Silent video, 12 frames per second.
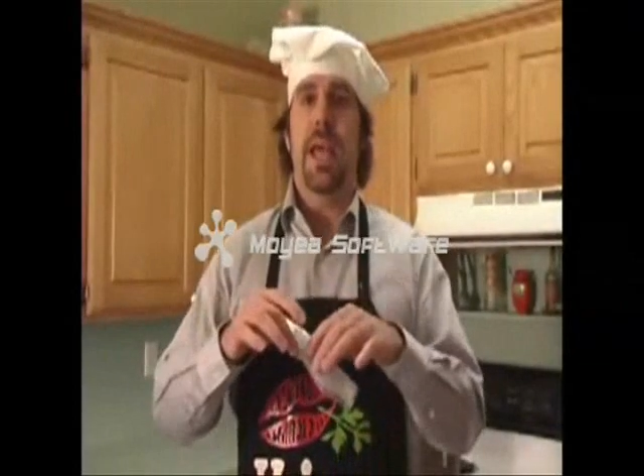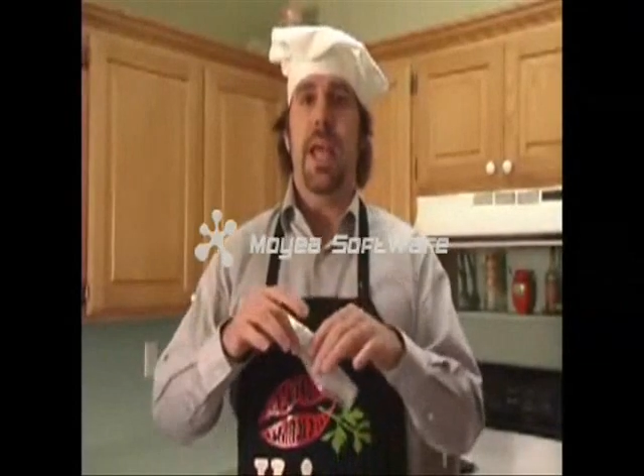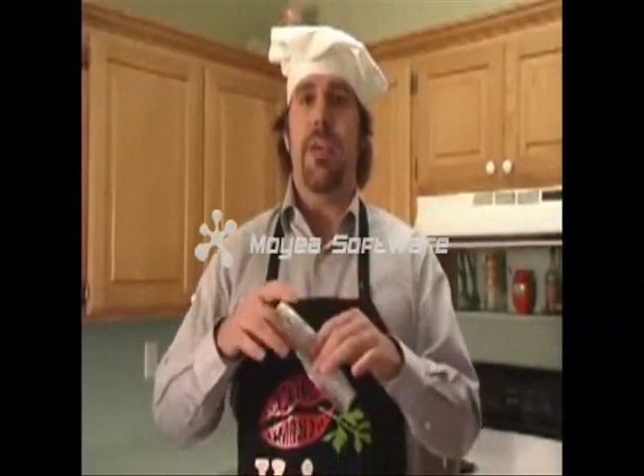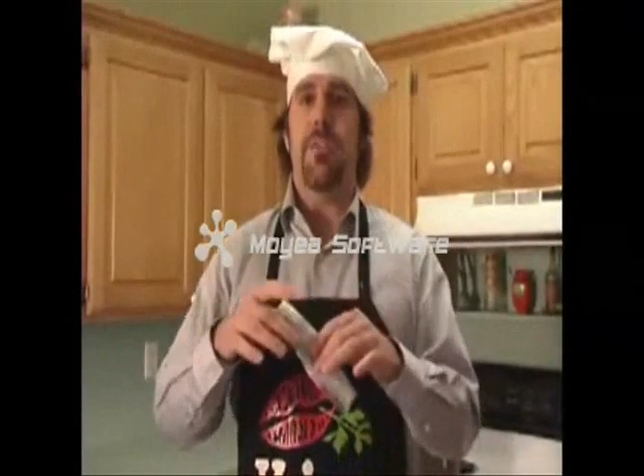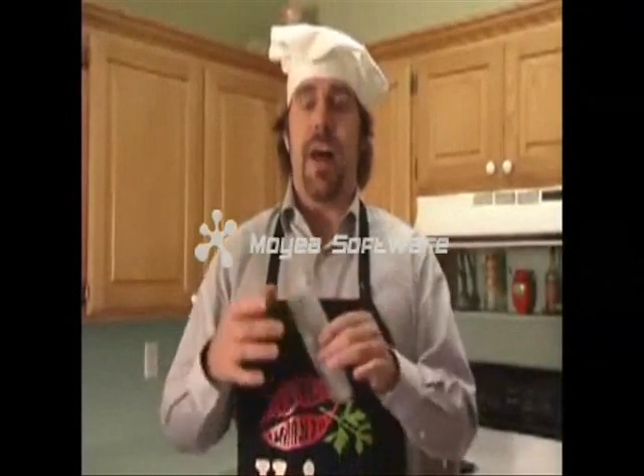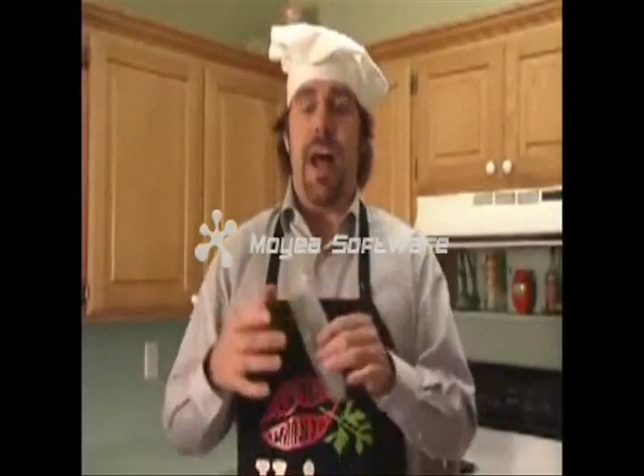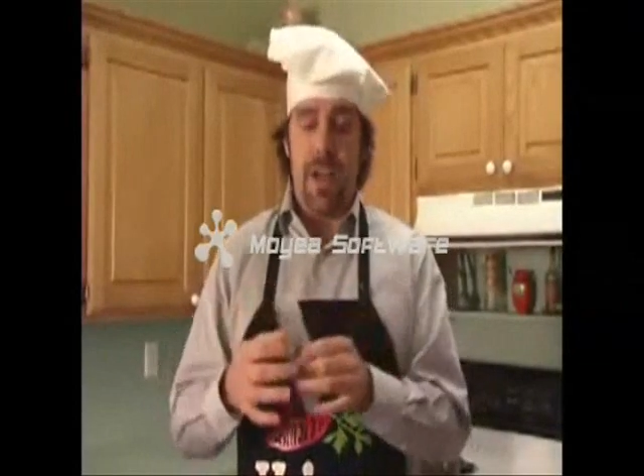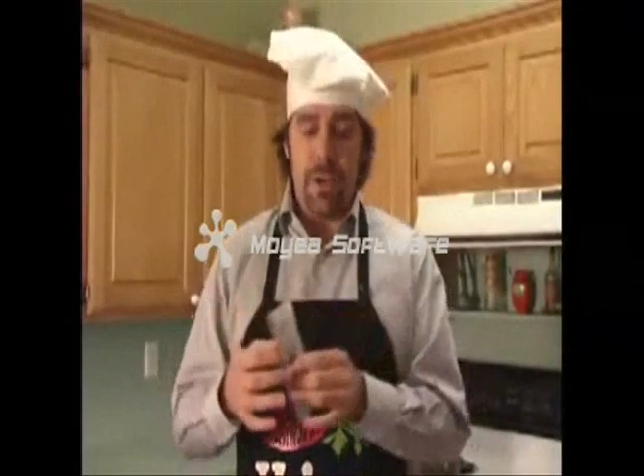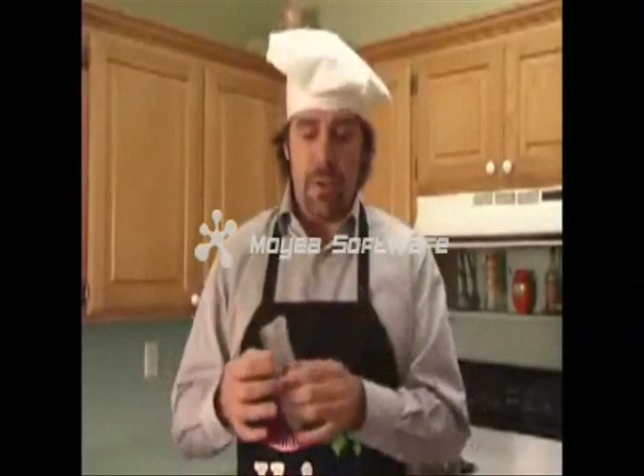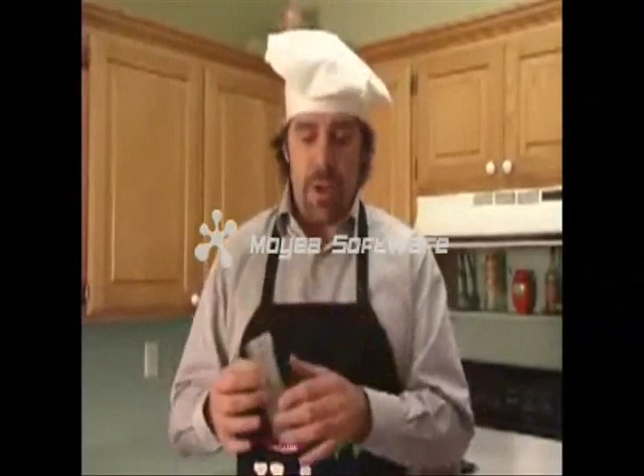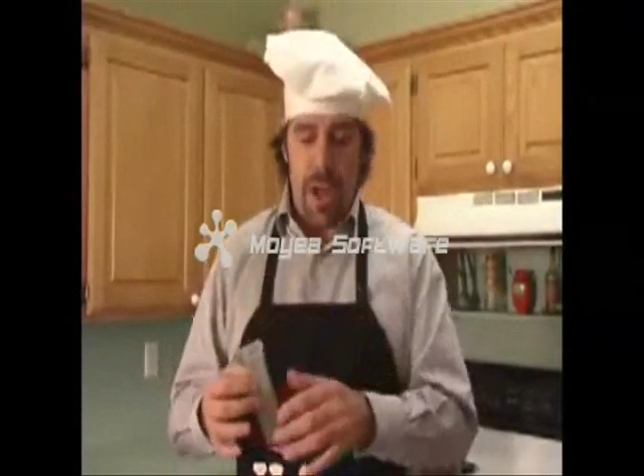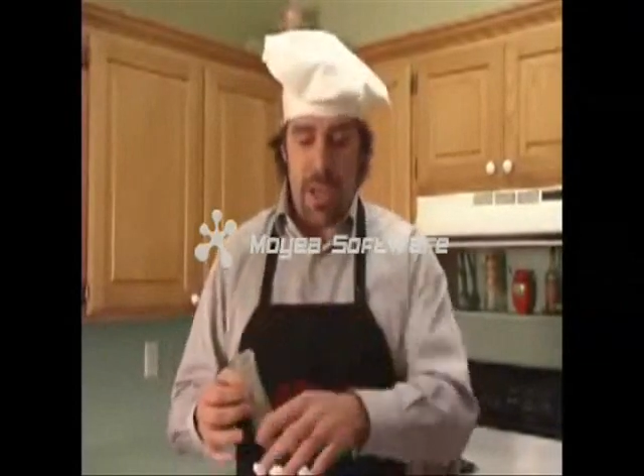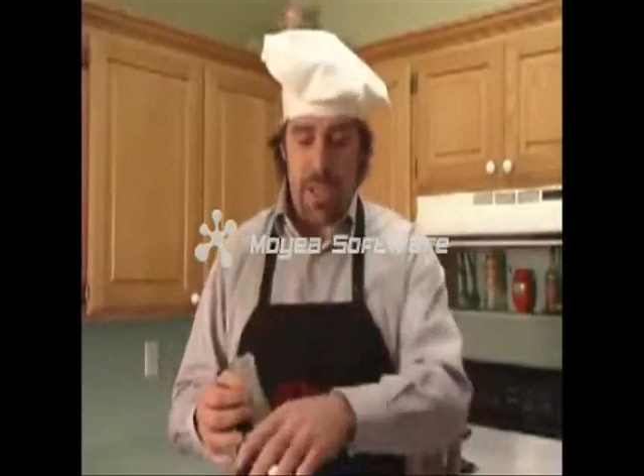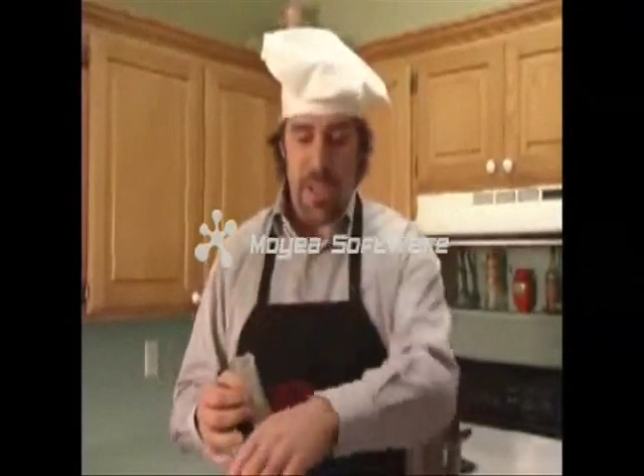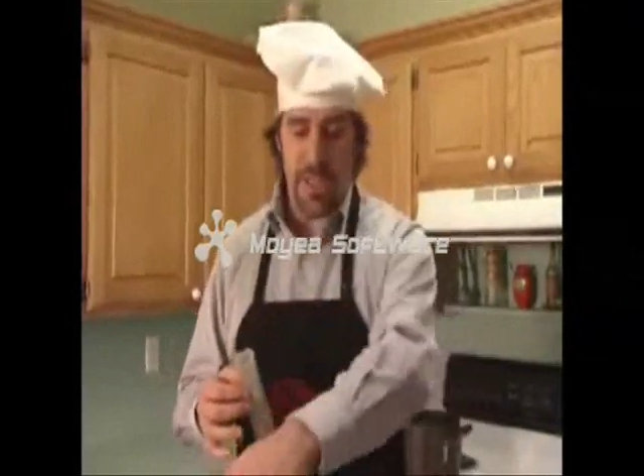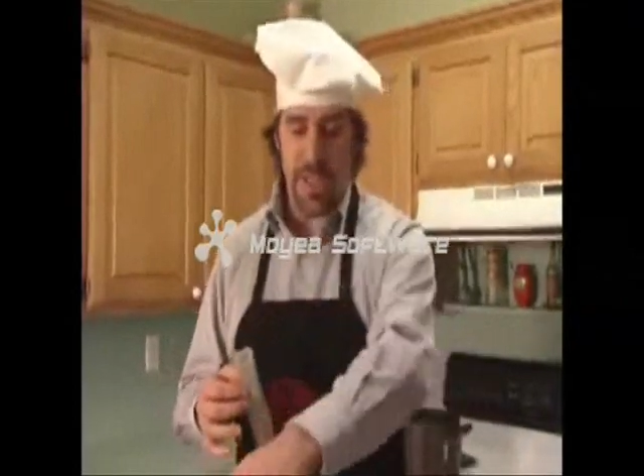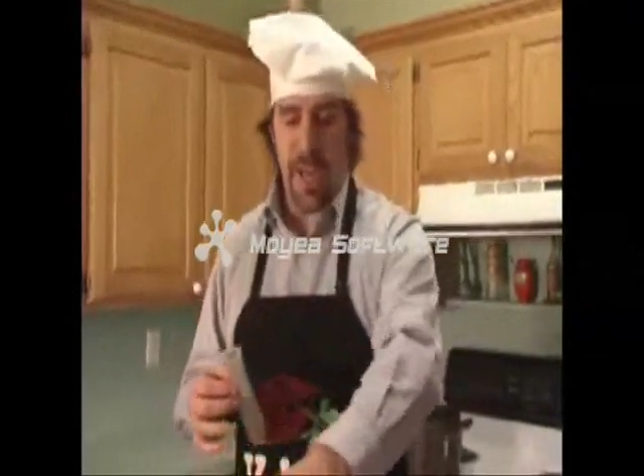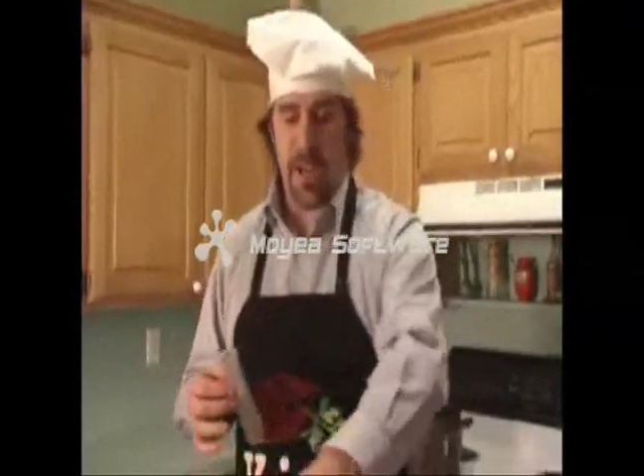If I do not
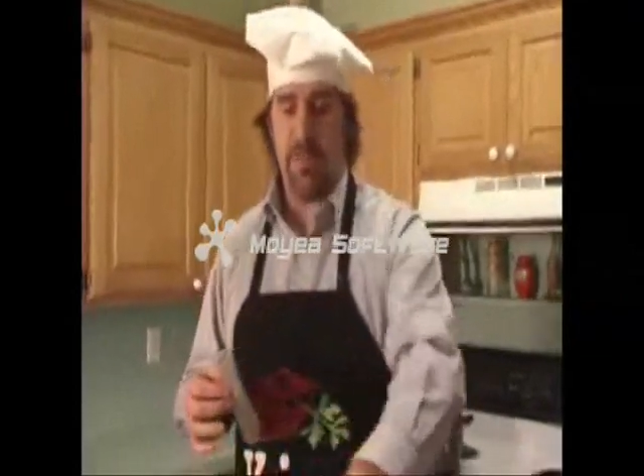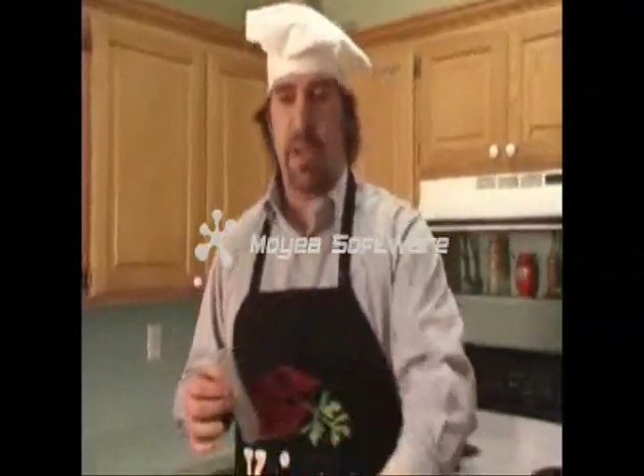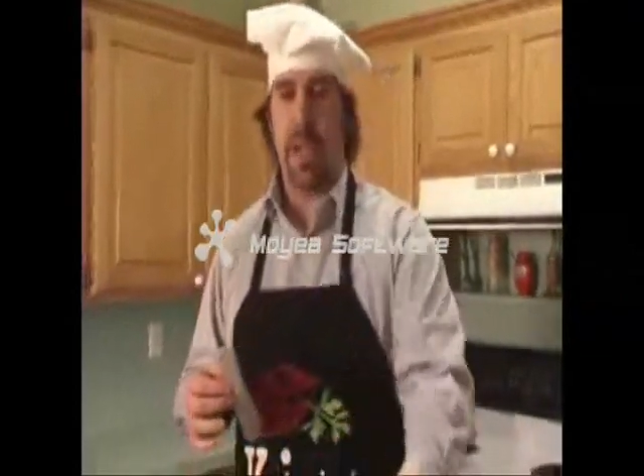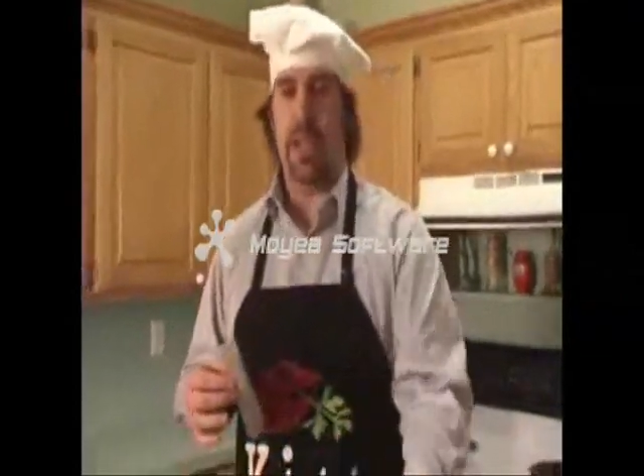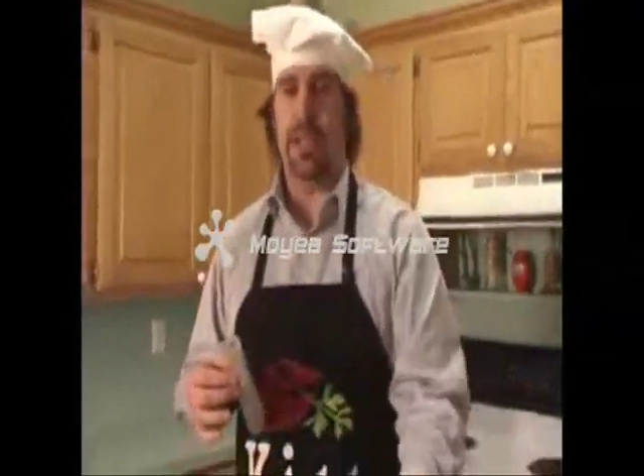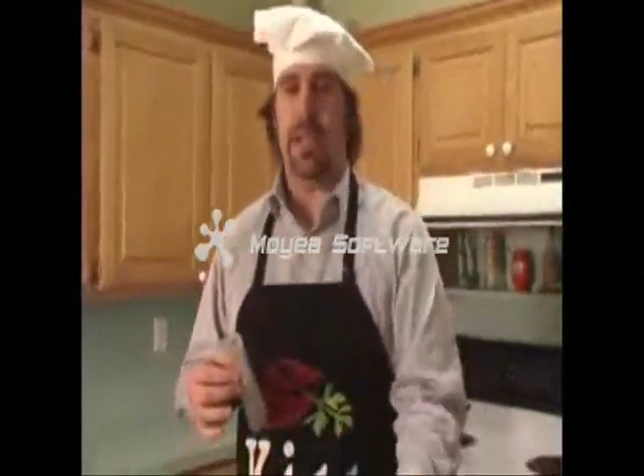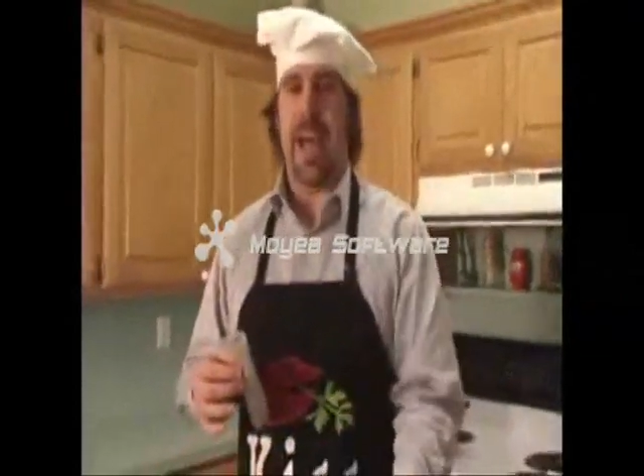contaminate